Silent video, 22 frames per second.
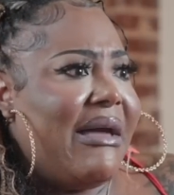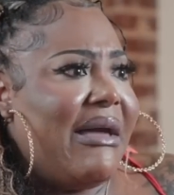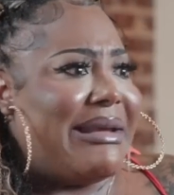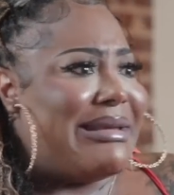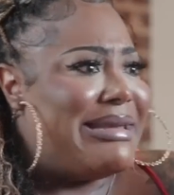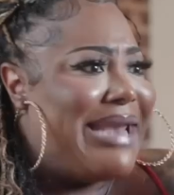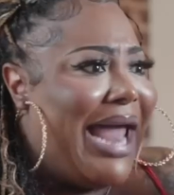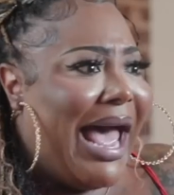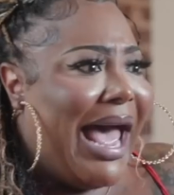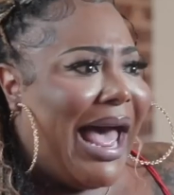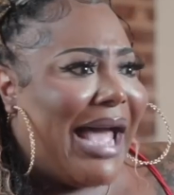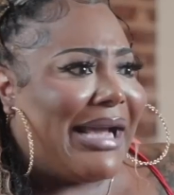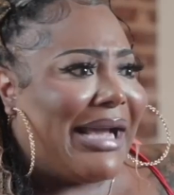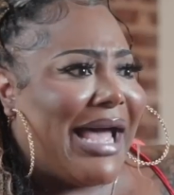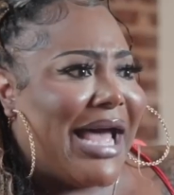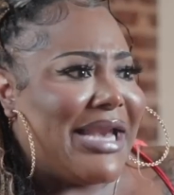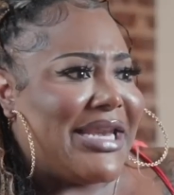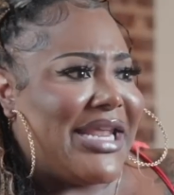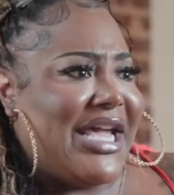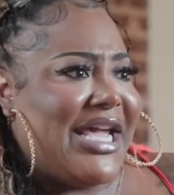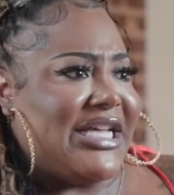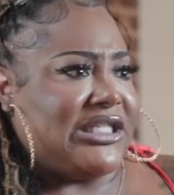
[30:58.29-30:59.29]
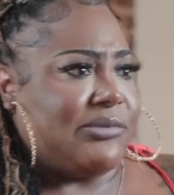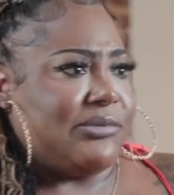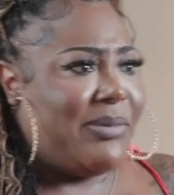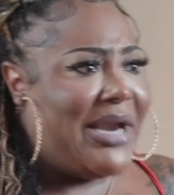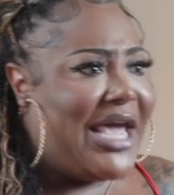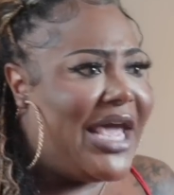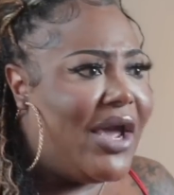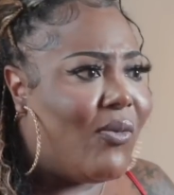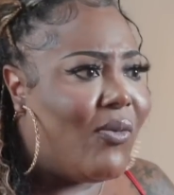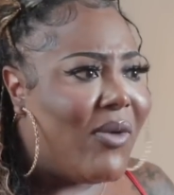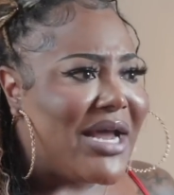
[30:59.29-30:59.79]
Now I got to
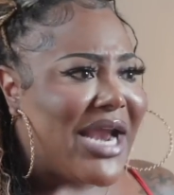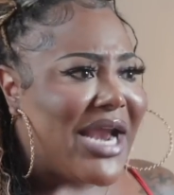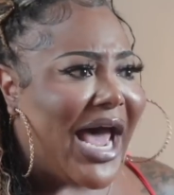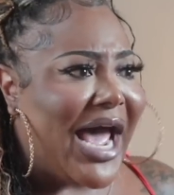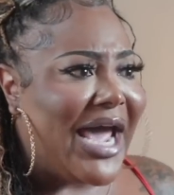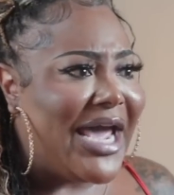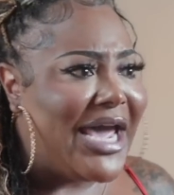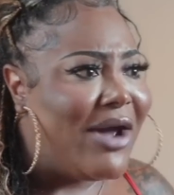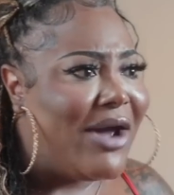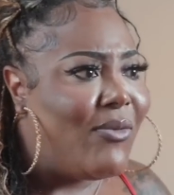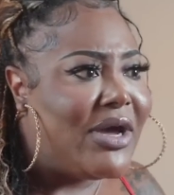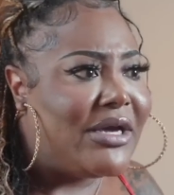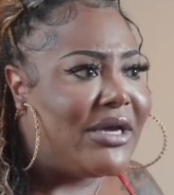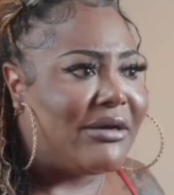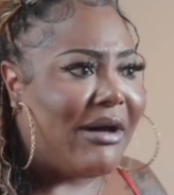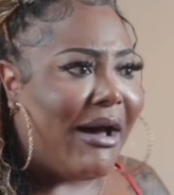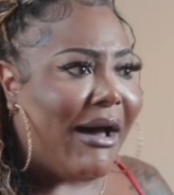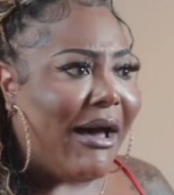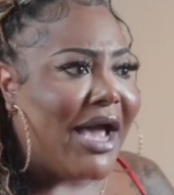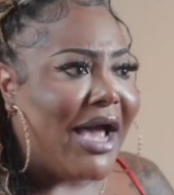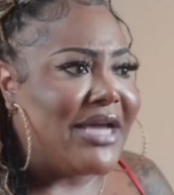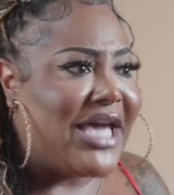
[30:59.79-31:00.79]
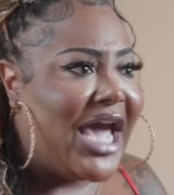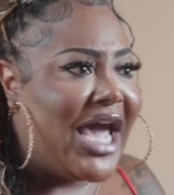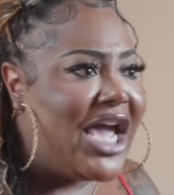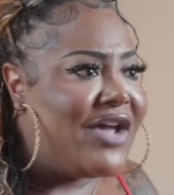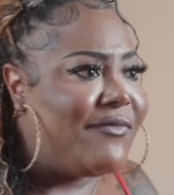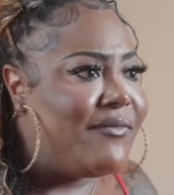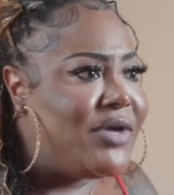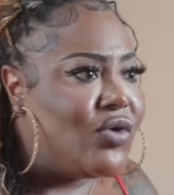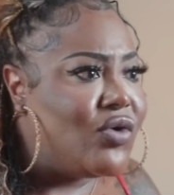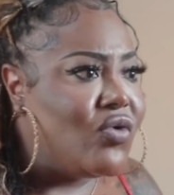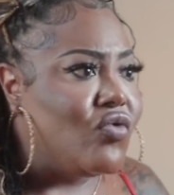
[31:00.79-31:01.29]
explain what I am when God
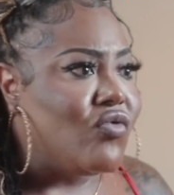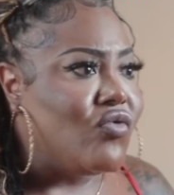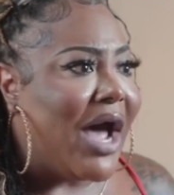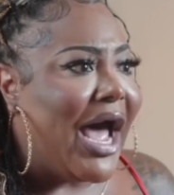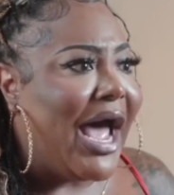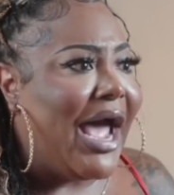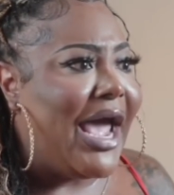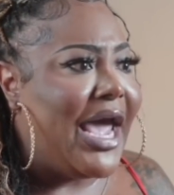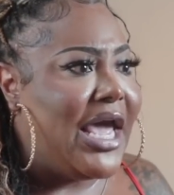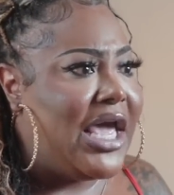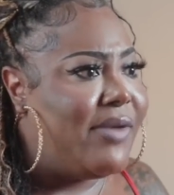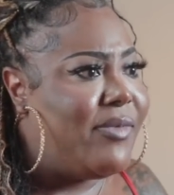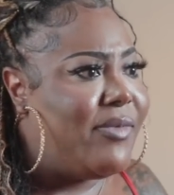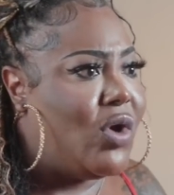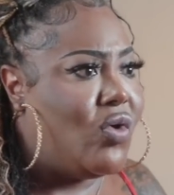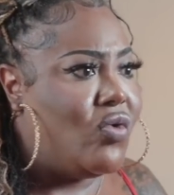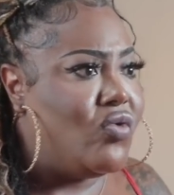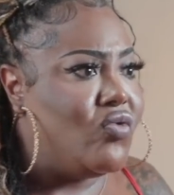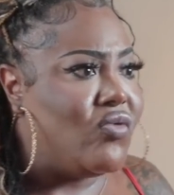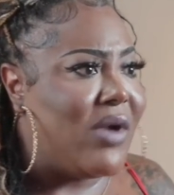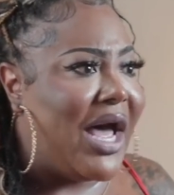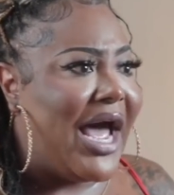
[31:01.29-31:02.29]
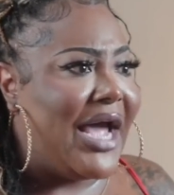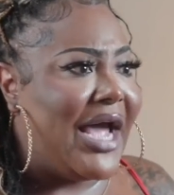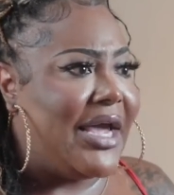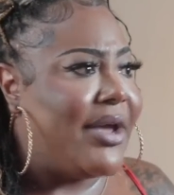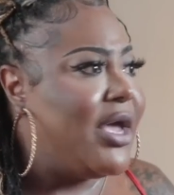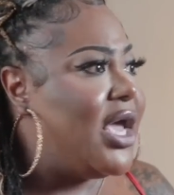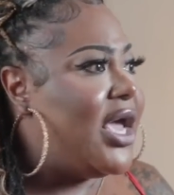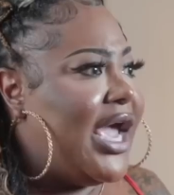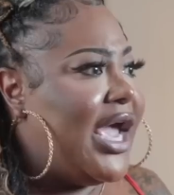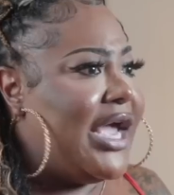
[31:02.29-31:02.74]
gave me who I am and who I am.